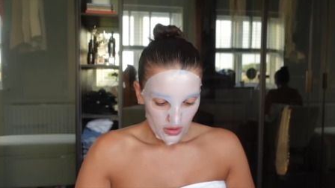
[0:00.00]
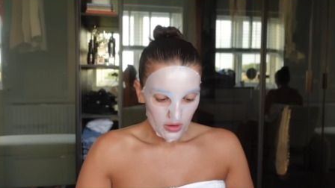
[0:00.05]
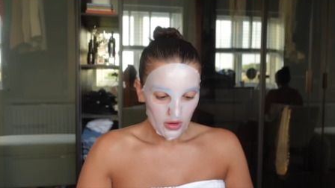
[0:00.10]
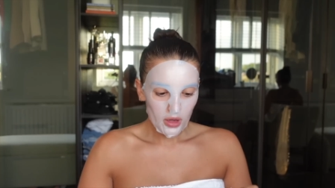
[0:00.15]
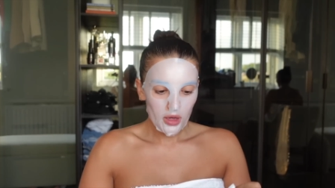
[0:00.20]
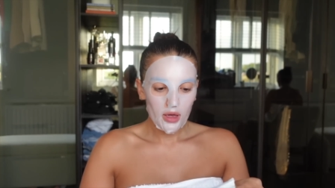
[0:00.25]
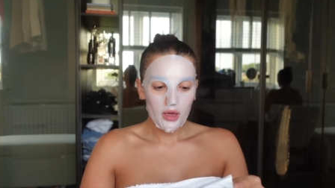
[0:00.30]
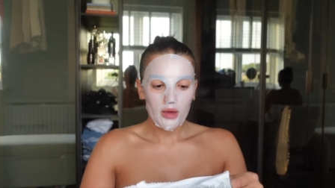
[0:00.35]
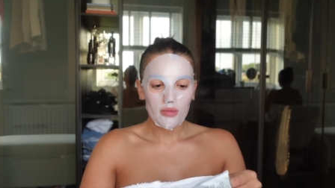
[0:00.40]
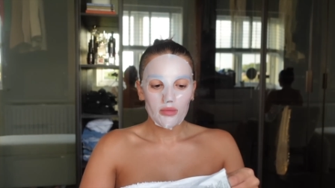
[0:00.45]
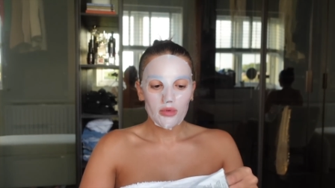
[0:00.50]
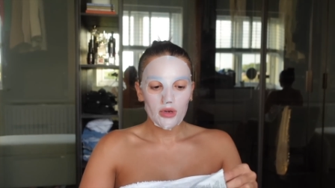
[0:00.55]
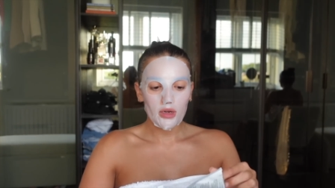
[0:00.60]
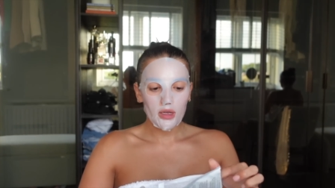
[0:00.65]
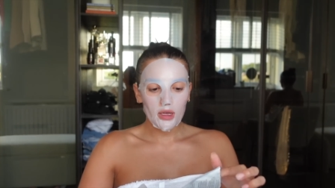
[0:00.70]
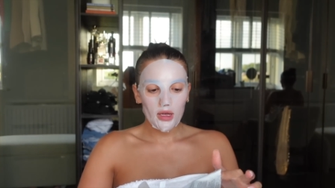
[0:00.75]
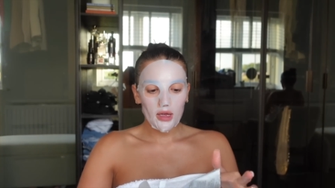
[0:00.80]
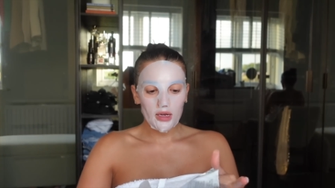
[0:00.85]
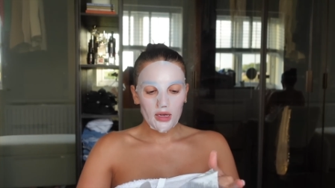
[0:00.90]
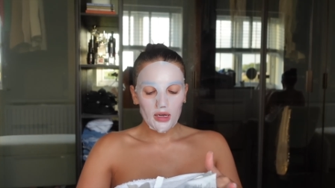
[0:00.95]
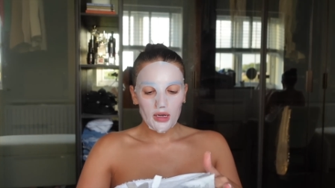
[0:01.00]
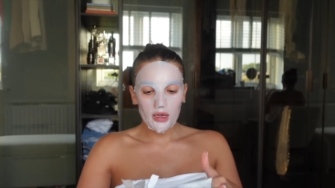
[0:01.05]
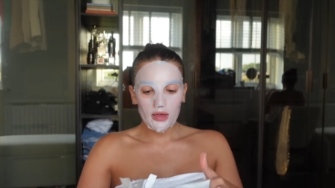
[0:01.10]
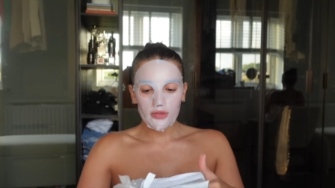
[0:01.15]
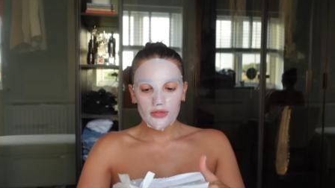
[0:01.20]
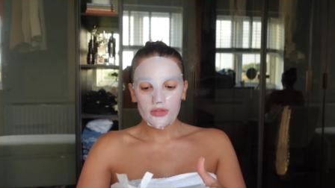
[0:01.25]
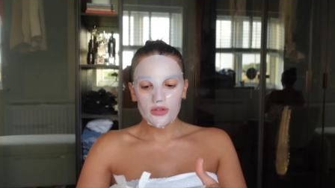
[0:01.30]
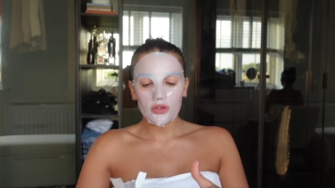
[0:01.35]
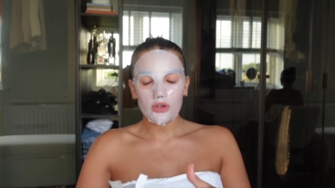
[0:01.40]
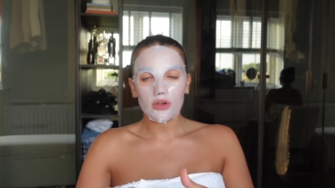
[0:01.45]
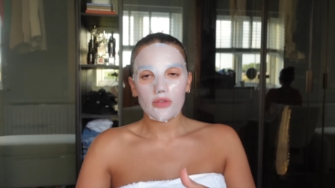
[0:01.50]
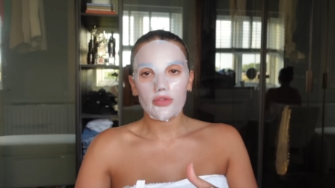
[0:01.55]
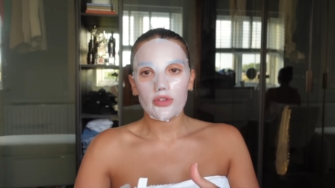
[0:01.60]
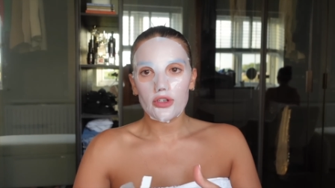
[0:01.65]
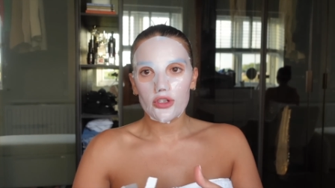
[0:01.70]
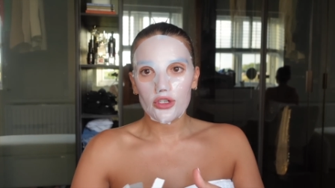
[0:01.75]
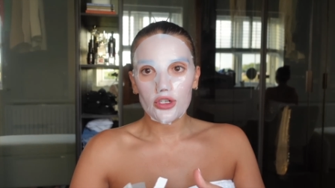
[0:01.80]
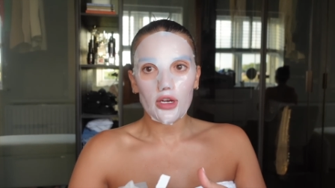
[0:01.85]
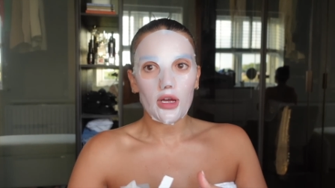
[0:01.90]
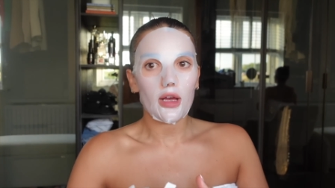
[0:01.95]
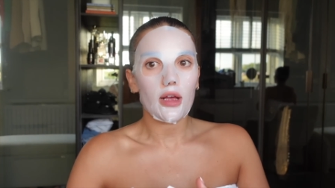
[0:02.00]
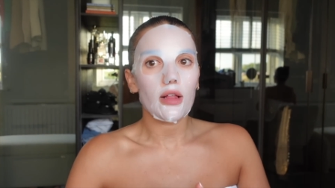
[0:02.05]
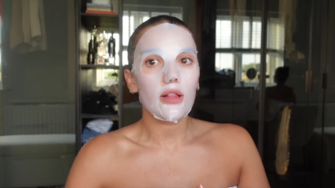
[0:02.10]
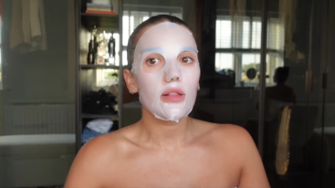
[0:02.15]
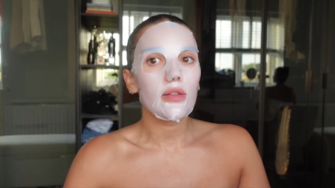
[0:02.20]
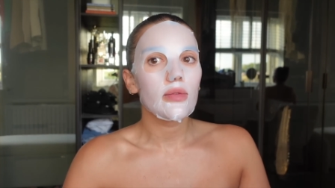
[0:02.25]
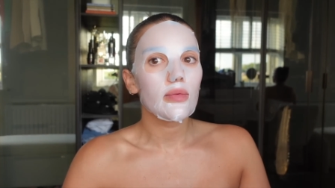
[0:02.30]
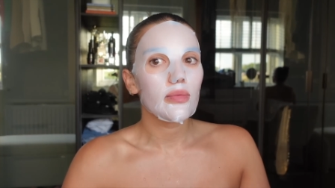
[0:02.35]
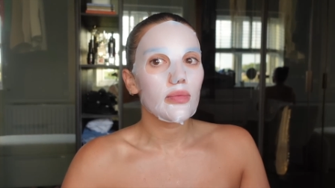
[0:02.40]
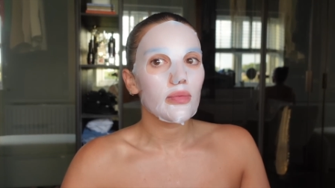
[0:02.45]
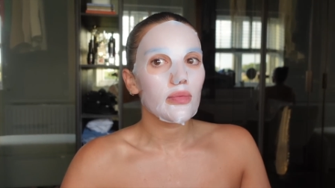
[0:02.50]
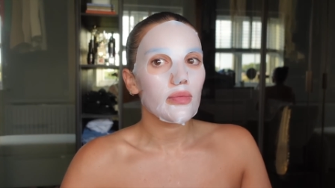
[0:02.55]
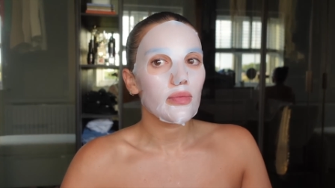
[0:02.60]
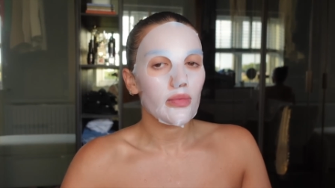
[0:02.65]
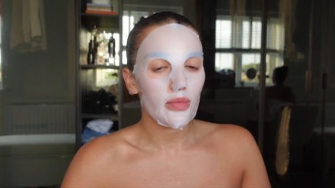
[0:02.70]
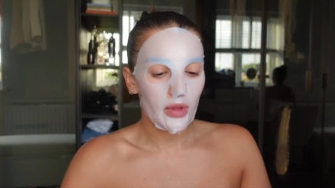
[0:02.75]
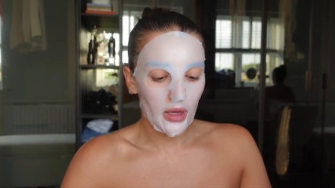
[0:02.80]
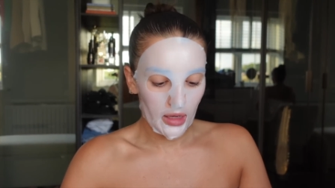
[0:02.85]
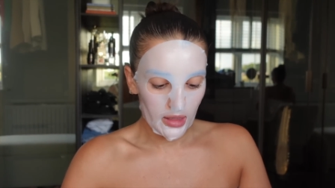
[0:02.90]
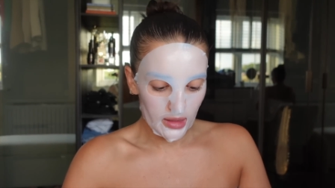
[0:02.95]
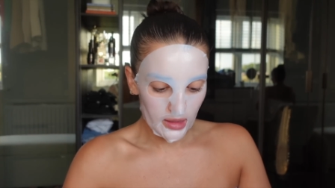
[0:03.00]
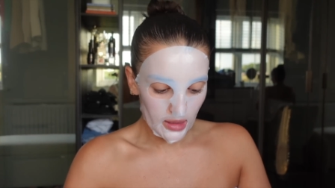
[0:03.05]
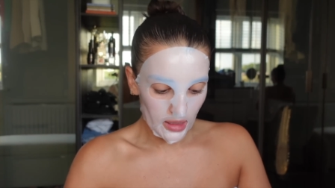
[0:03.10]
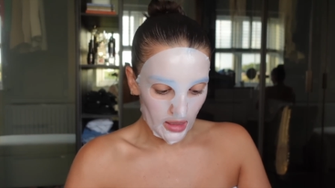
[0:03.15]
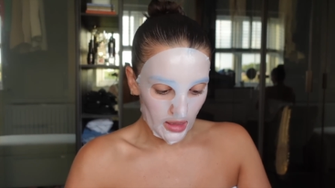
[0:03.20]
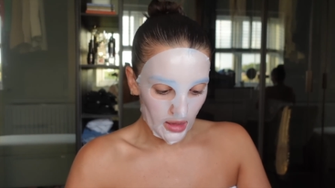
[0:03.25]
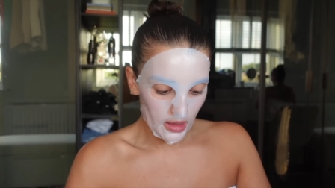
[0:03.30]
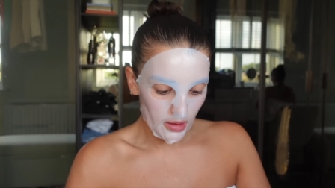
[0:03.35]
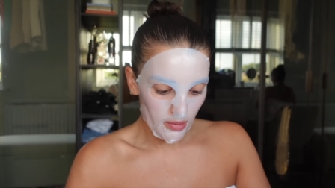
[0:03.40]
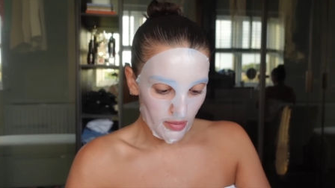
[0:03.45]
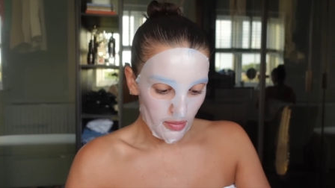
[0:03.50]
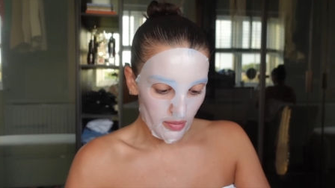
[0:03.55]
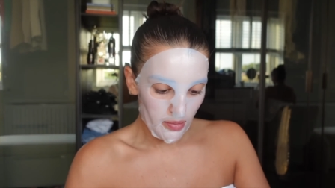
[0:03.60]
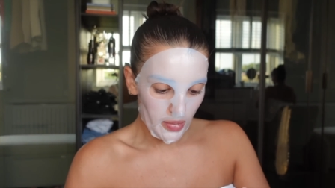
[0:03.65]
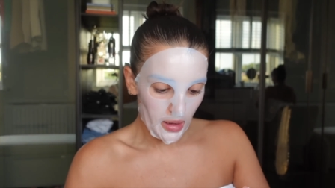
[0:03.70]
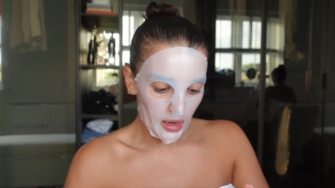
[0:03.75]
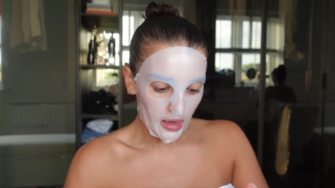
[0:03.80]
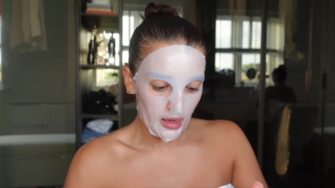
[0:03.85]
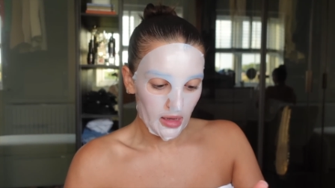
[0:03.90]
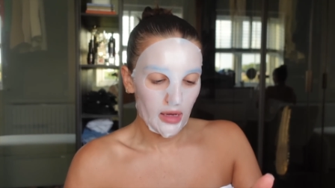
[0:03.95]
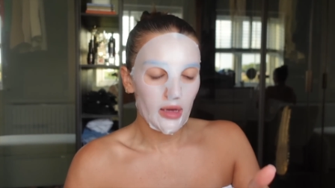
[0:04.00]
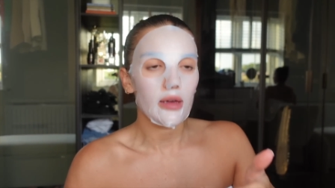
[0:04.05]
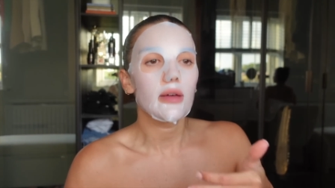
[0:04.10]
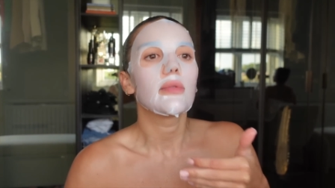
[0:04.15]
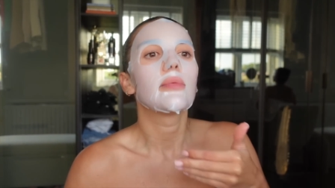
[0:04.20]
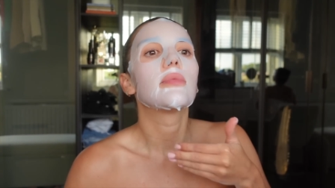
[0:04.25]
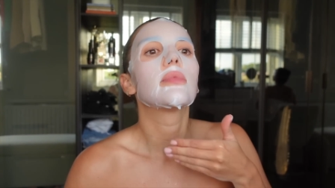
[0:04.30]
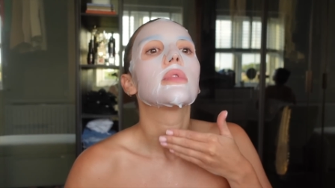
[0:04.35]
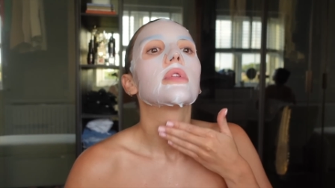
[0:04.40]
Okay, I'm going to get any leftover gel that's in the packet